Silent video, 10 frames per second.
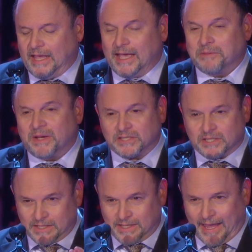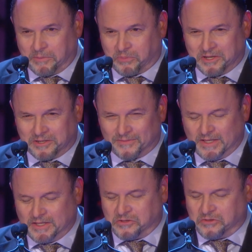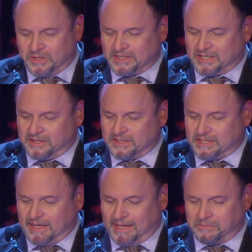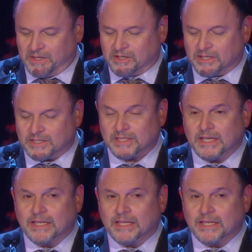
and my son Gabriel, who here today because